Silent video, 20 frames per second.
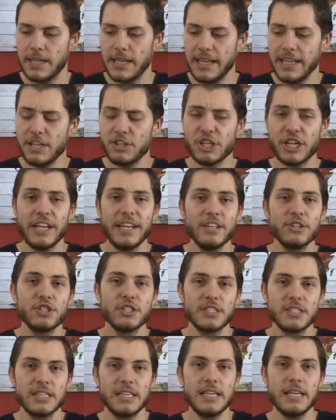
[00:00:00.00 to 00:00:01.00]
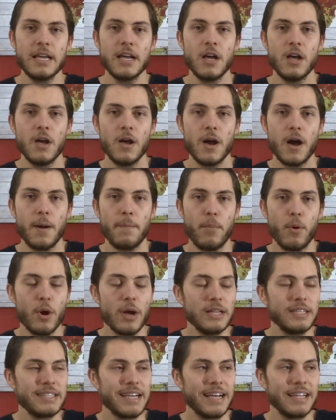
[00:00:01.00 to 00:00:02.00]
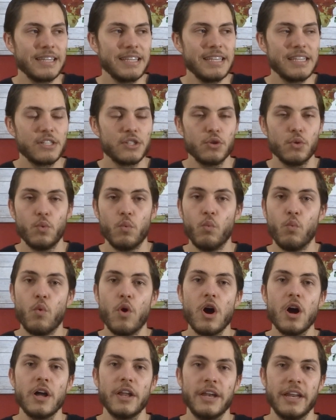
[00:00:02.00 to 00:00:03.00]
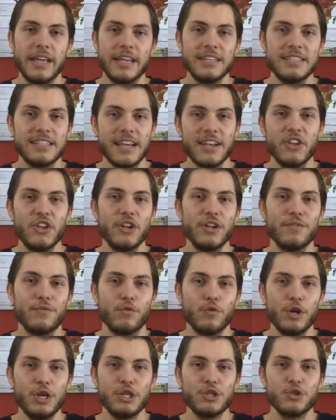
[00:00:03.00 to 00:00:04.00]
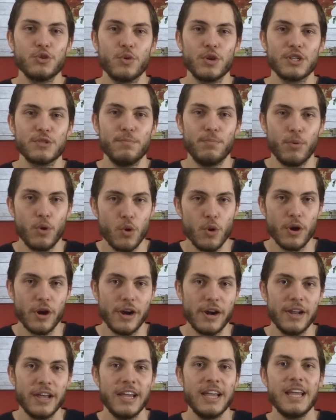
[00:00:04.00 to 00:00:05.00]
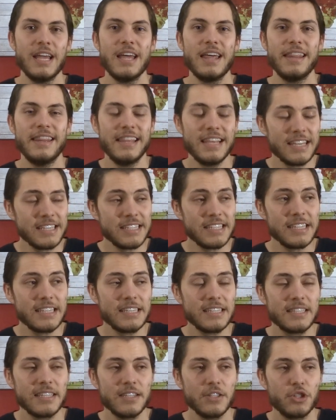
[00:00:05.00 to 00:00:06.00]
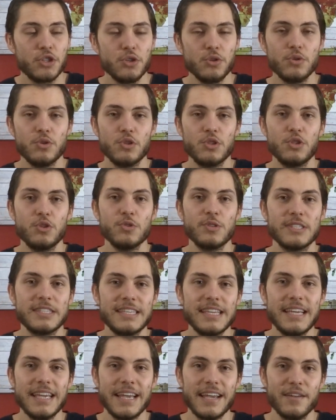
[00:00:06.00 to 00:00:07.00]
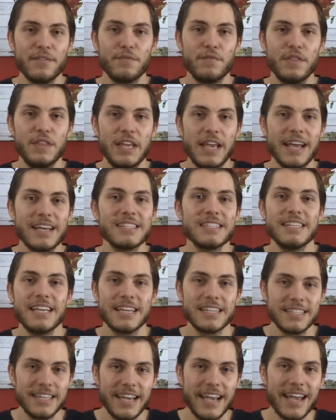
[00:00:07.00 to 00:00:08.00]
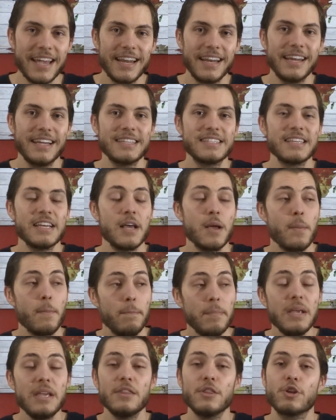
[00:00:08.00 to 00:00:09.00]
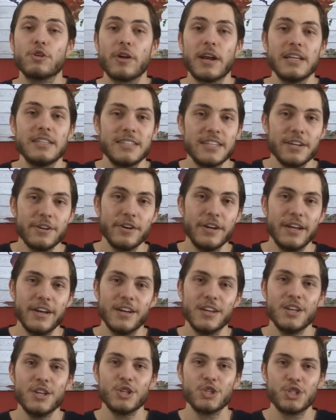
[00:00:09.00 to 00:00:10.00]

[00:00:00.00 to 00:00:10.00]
Each agency appoints at least one executive resource board. This is to see if the SES candidates meet the criteria.